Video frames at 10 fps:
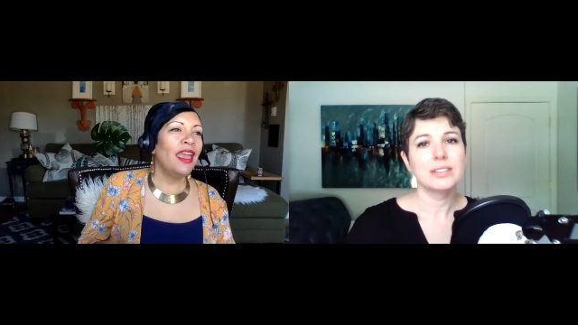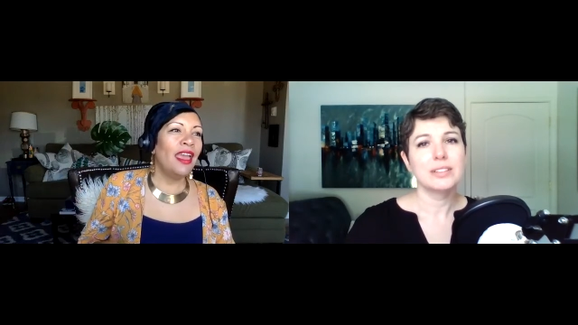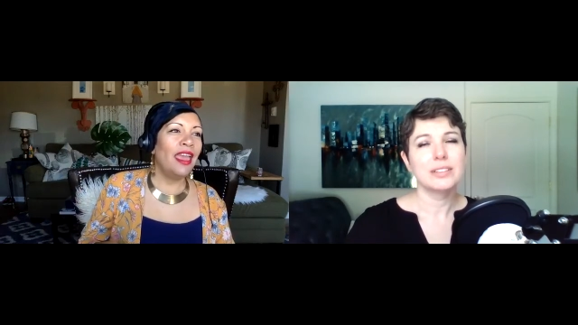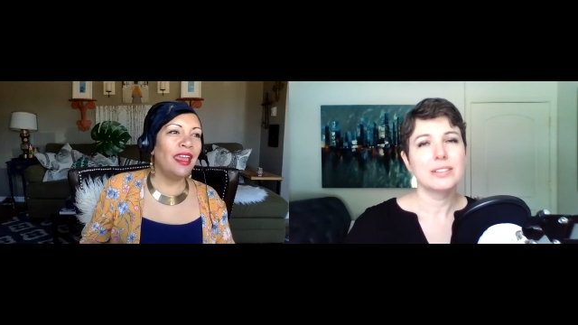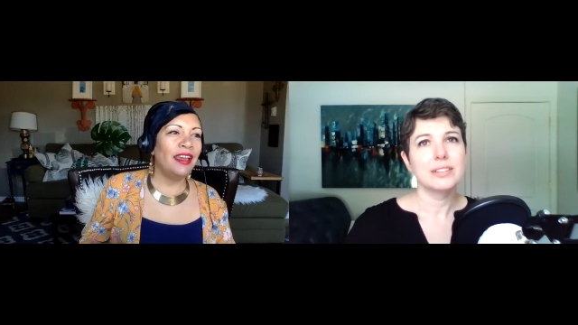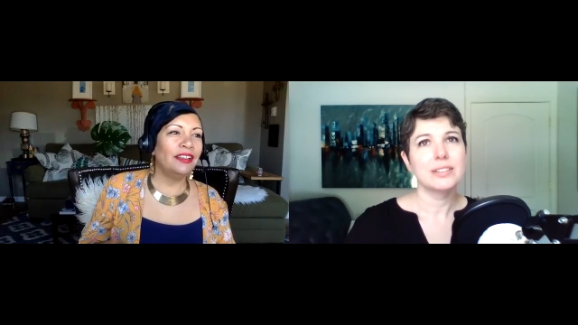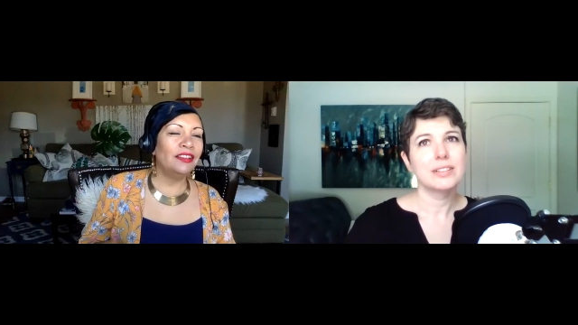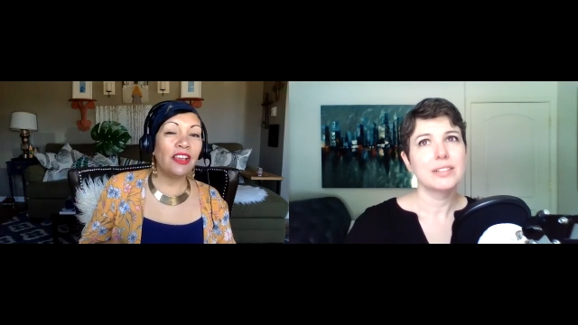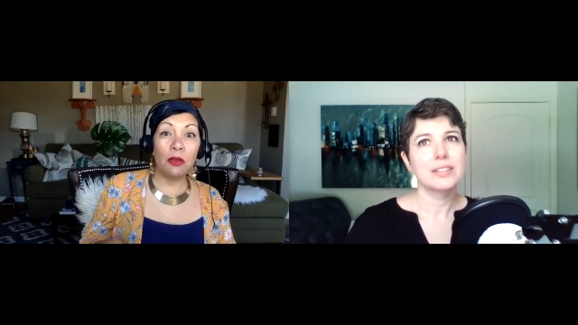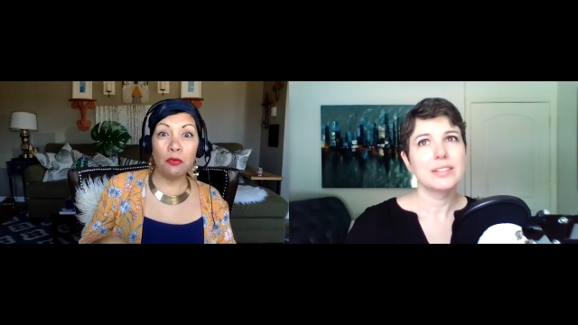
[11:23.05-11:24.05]
Speaker 1: and
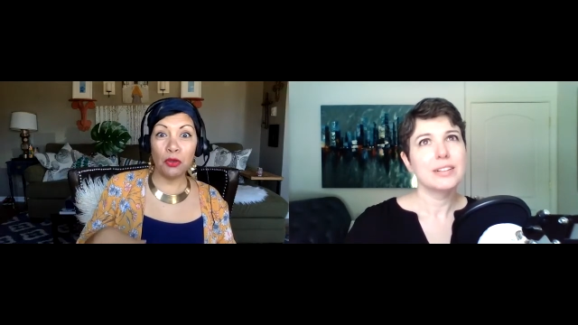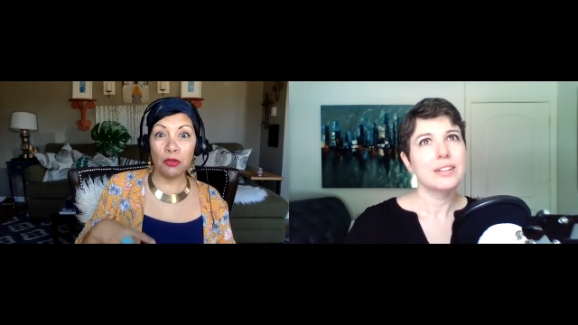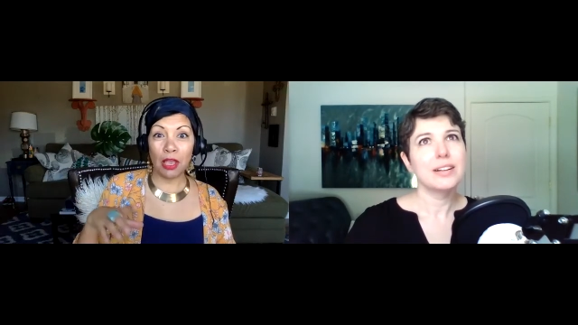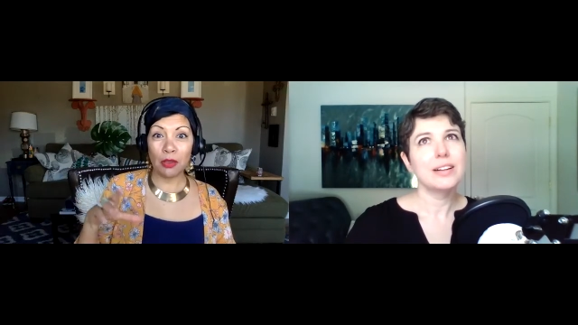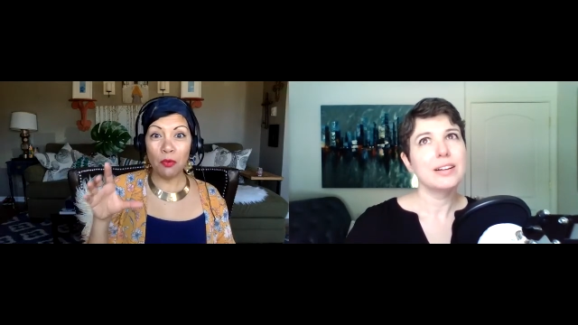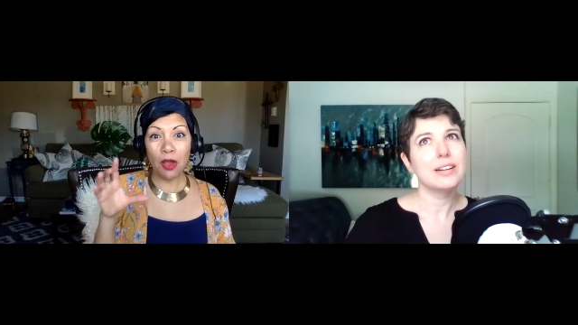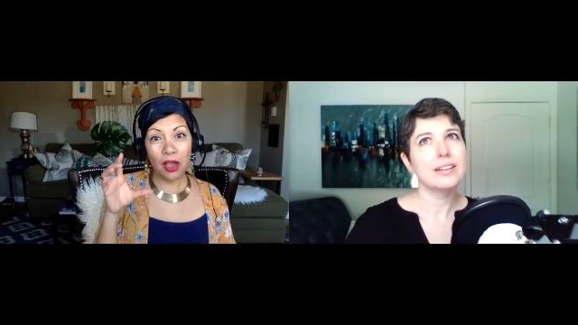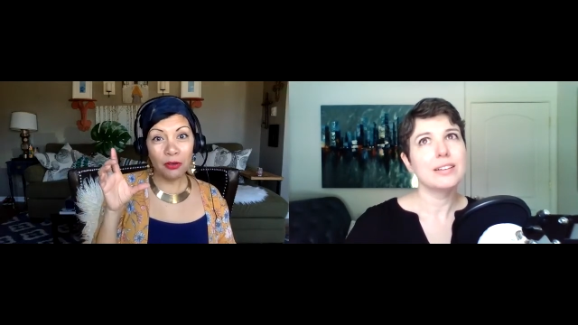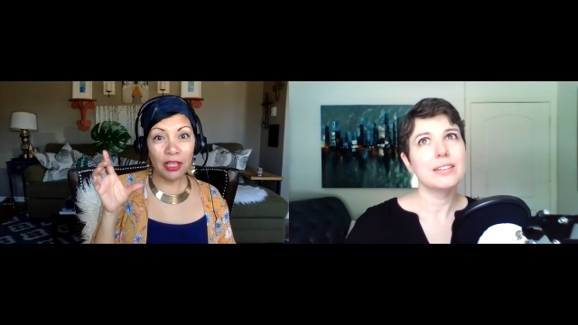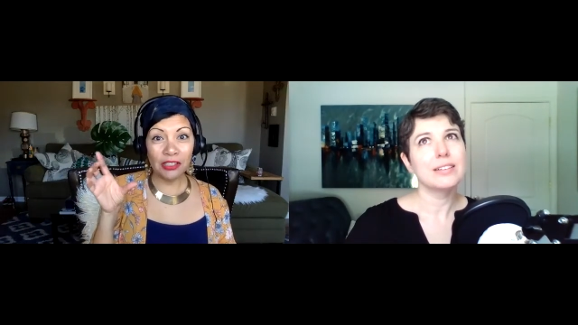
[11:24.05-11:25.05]
uh, we were like whoa
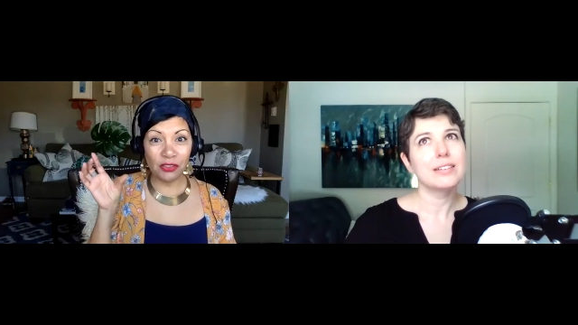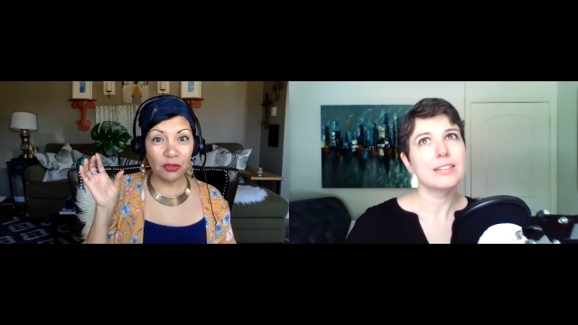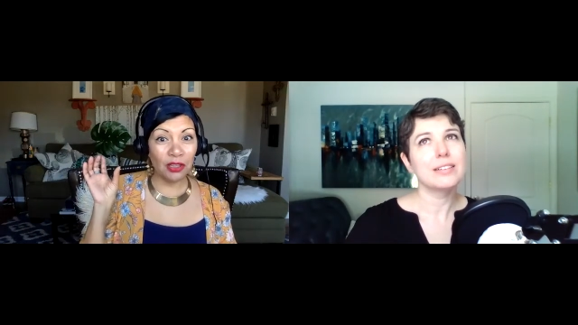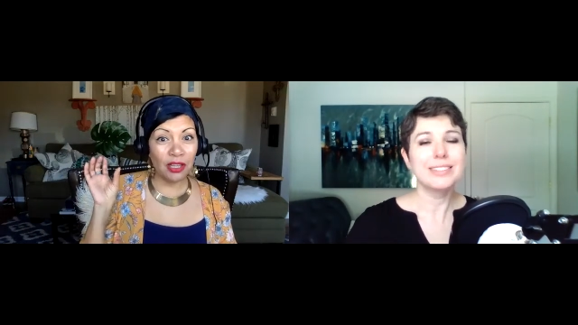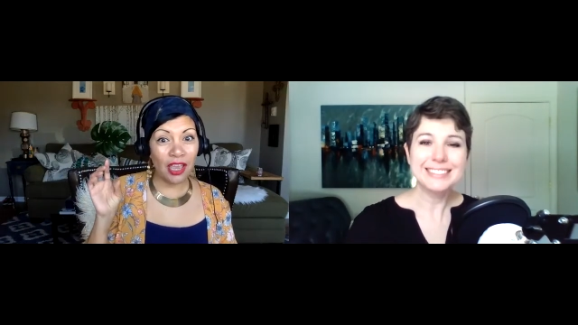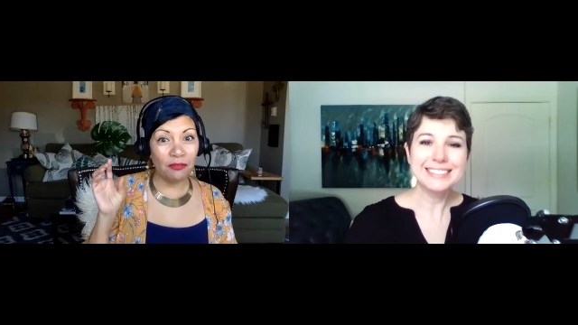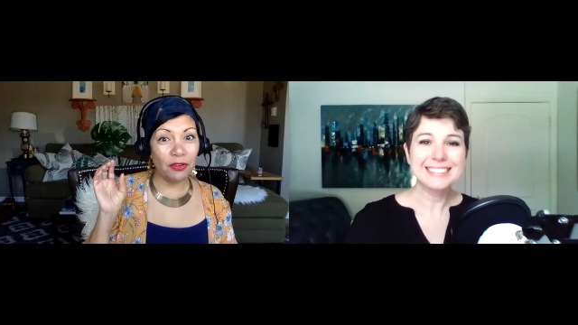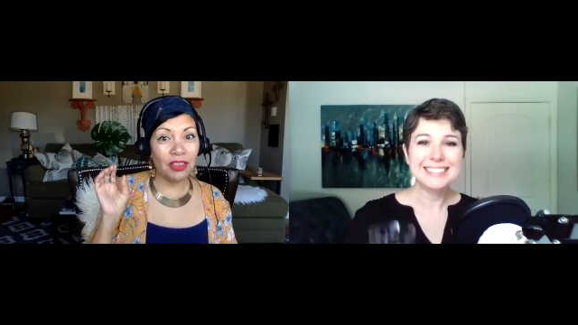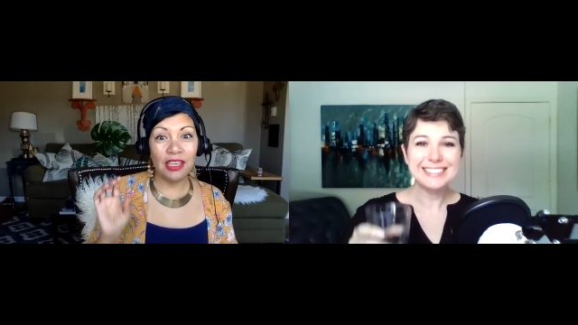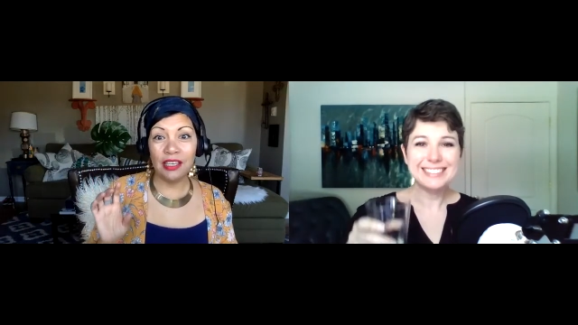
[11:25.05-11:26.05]
let's do a live with
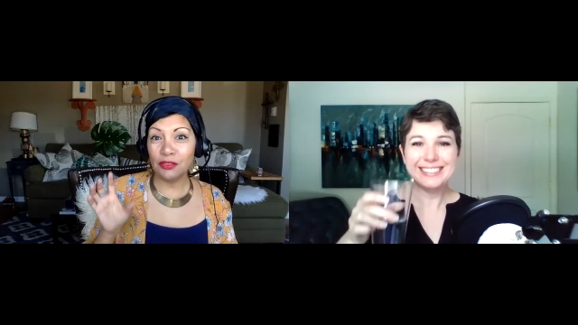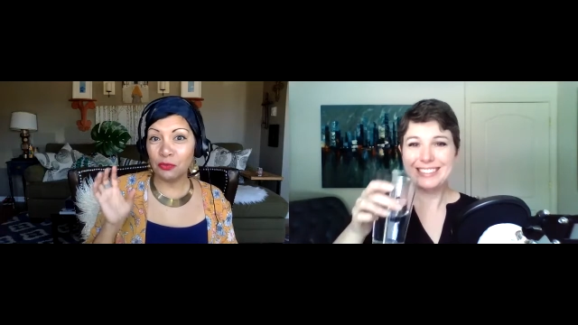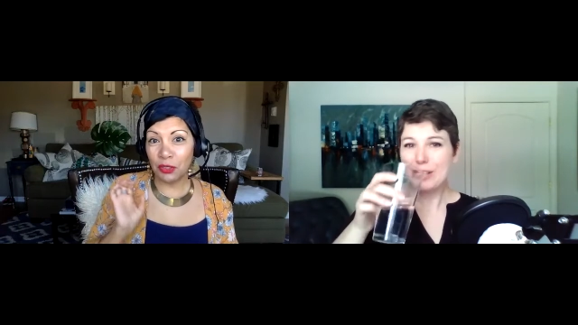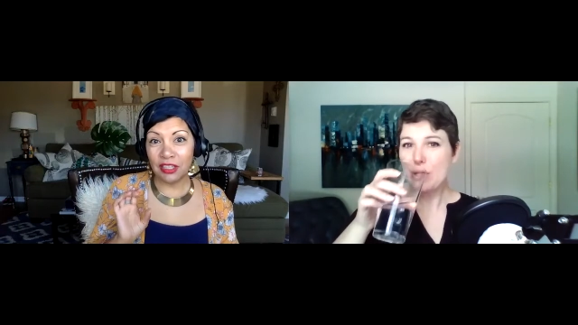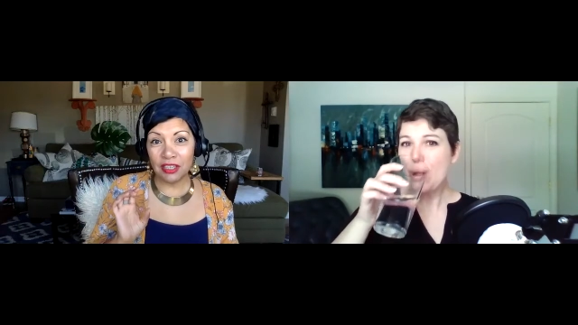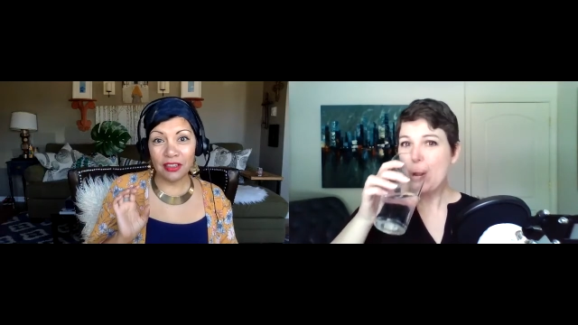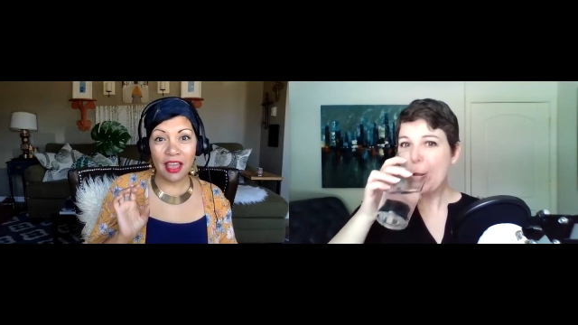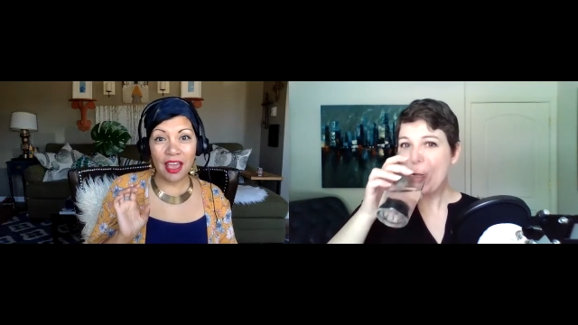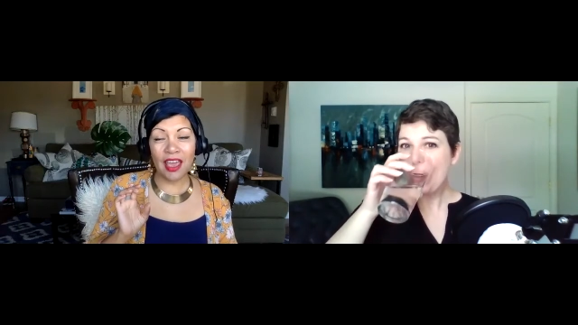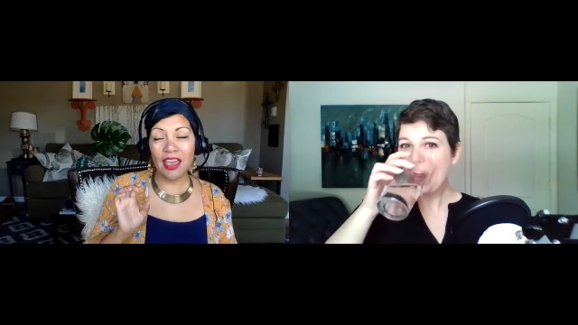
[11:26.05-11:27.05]
this we did a
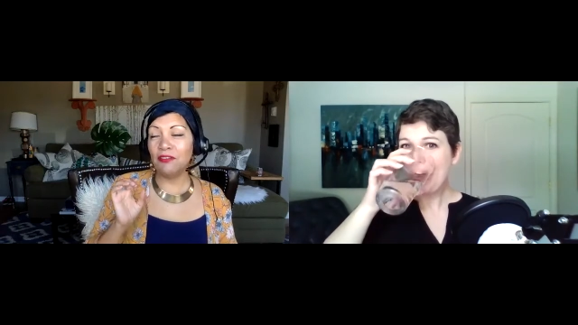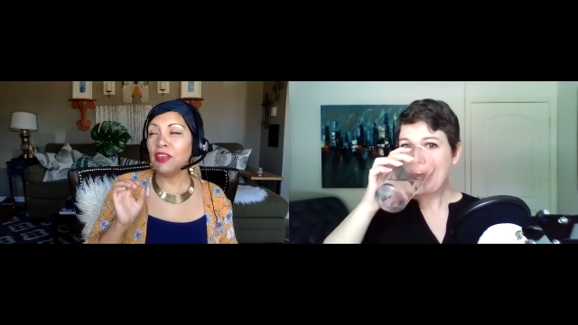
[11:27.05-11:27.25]
live